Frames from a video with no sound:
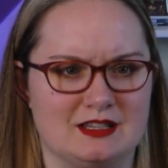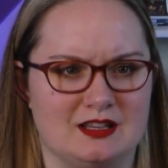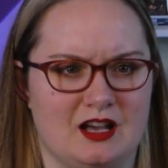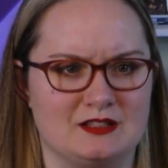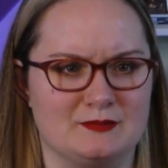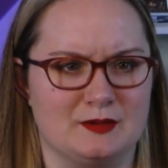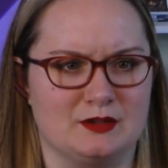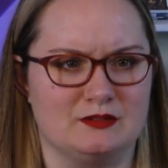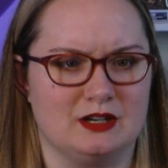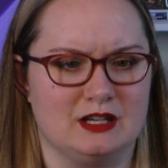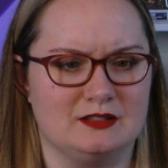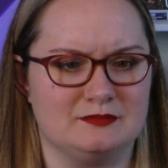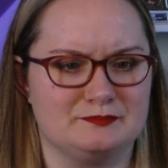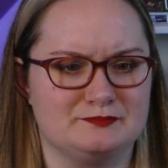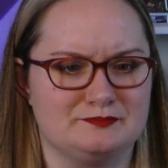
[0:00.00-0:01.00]
in the hospital,
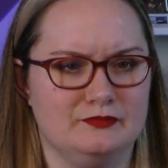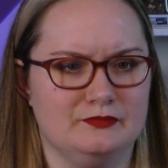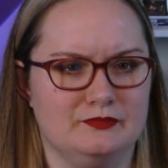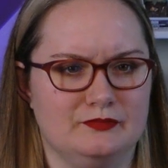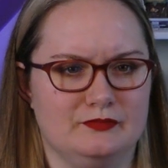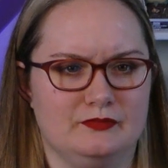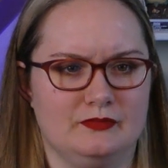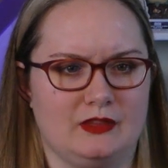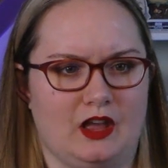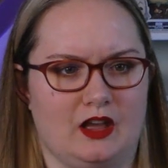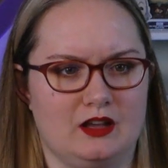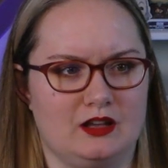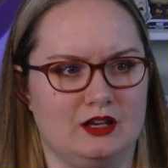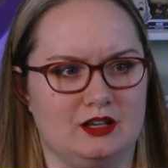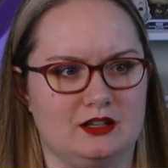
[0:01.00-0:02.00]
right? Peter
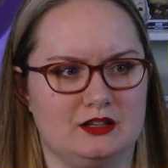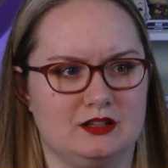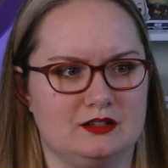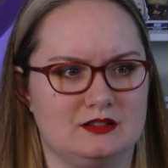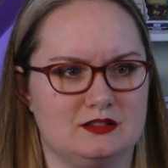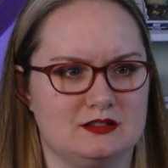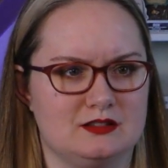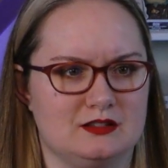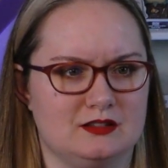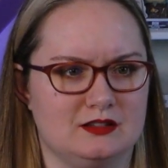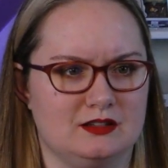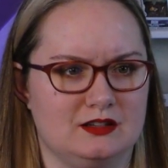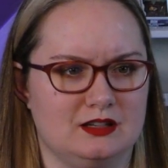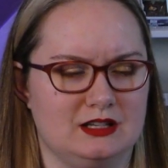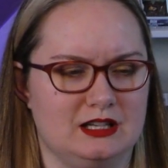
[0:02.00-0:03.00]
Bishop, Good. 47
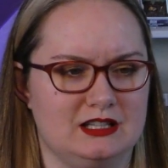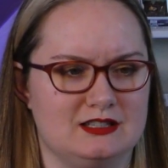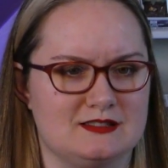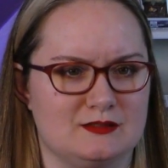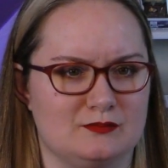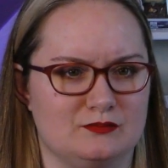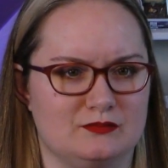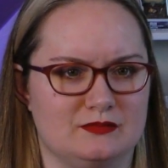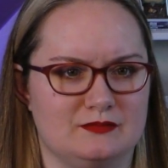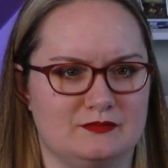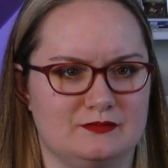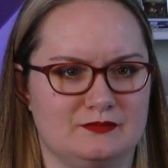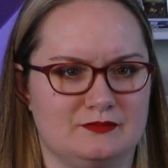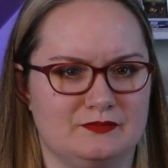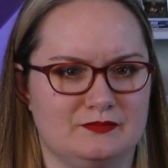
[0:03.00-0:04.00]
years. Need some
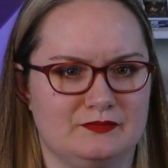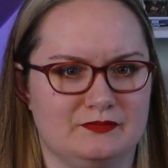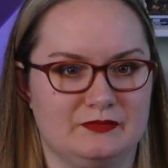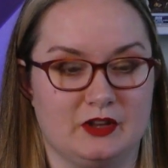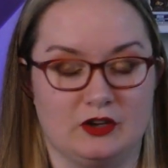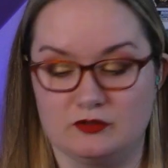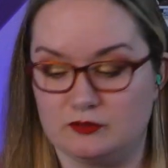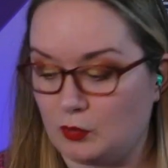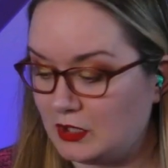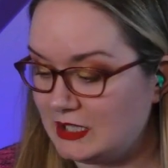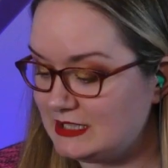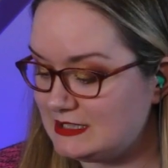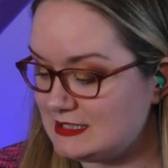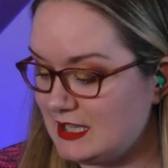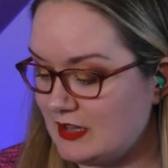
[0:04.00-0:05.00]

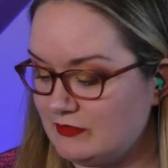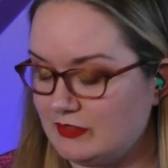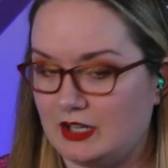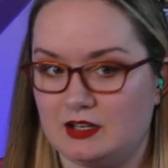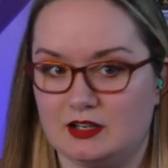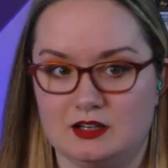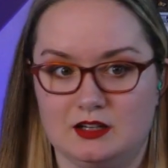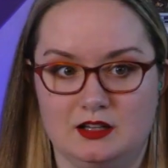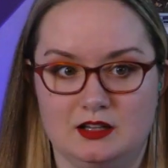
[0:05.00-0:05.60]
47.